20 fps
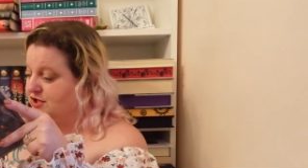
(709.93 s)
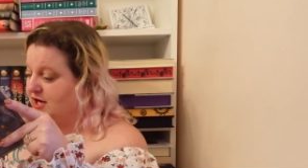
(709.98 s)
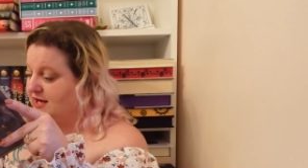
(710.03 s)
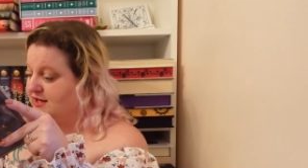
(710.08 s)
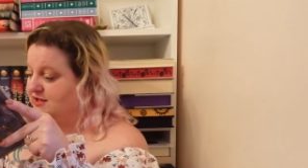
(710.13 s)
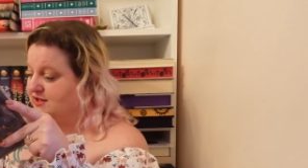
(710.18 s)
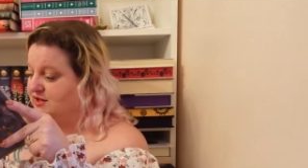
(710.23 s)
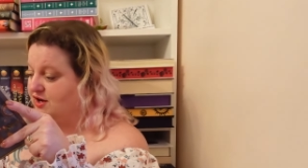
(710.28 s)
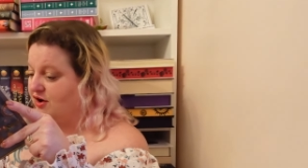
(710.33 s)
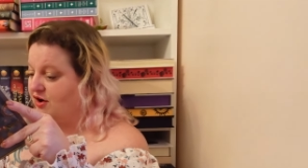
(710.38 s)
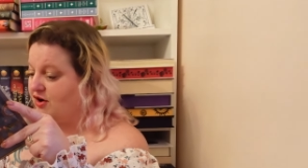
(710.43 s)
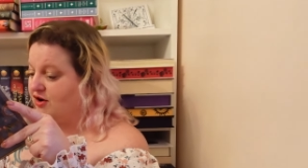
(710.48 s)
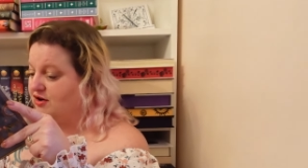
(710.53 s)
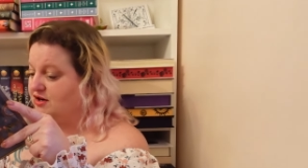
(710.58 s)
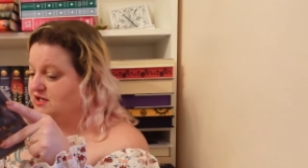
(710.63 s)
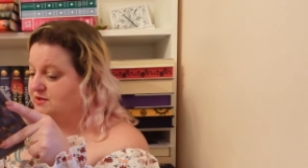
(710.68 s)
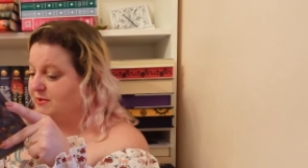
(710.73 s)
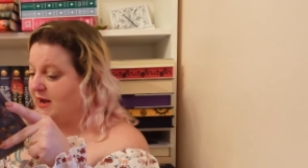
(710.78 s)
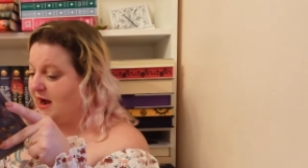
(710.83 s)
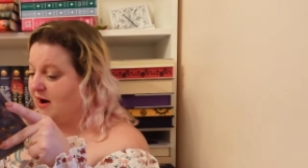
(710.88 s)
and
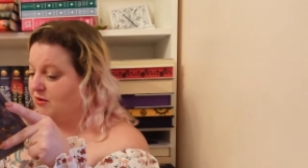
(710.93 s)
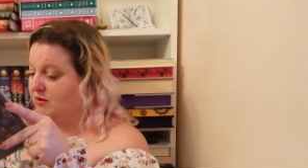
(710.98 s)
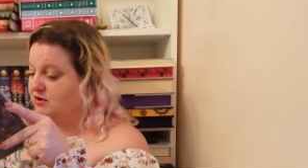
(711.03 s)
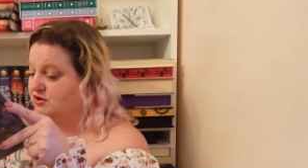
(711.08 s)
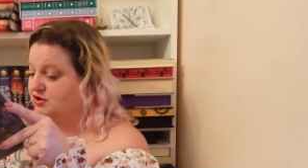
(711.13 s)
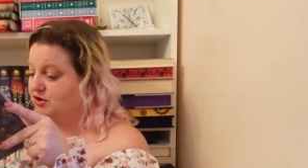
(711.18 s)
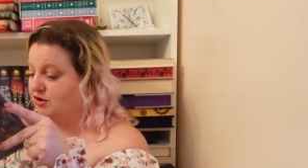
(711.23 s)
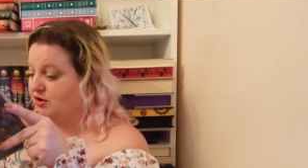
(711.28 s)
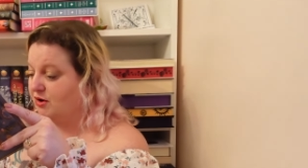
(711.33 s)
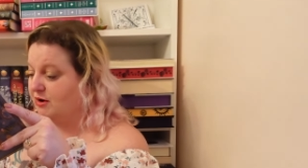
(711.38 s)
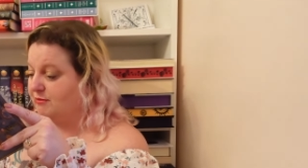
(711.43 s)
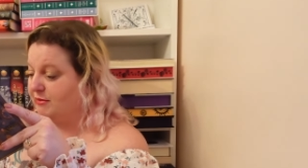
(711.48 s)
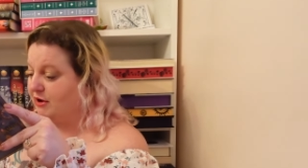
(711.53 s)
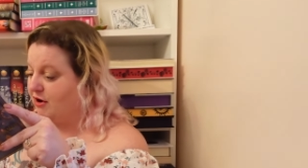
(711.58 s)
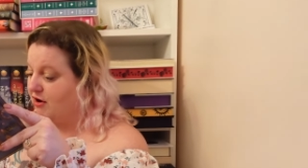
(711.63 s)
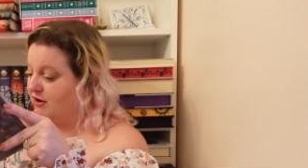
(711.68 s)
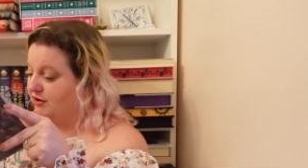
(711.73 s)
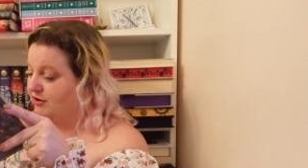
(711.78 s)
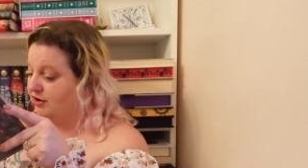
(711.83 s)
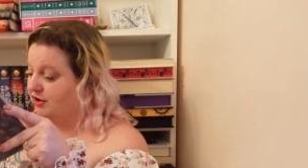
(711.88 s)
Zahara's powers are growing
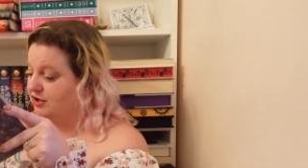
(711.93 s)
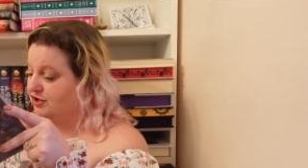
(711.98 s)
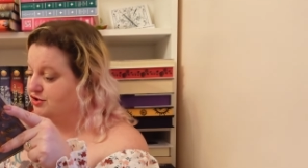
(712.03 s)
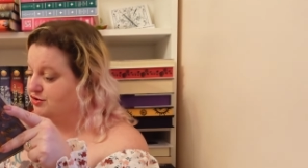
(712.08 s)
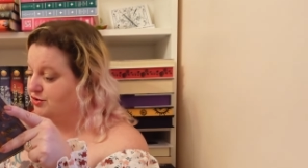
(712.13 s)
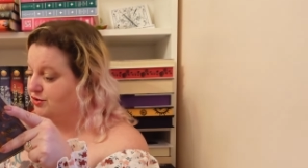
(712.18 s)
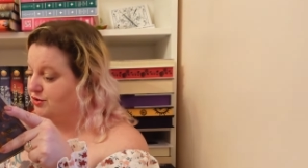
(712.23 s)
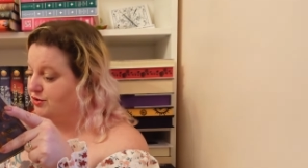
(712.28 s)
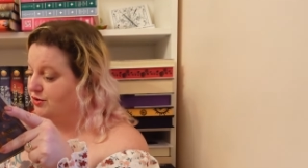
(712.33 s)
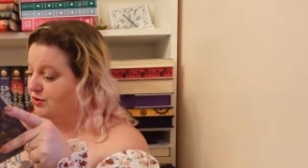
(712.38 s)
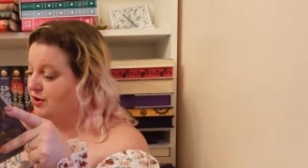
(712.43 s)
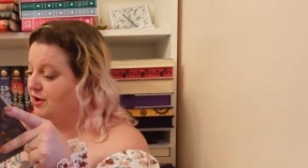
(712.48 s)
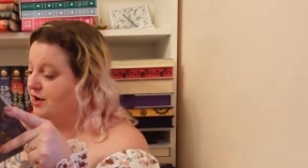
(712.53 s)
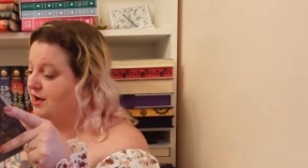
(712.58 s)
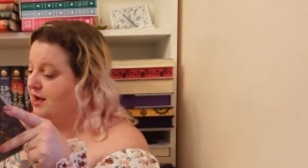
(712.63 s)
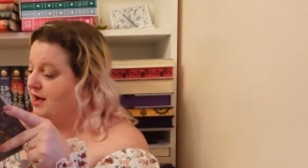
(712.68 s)
beyond her control.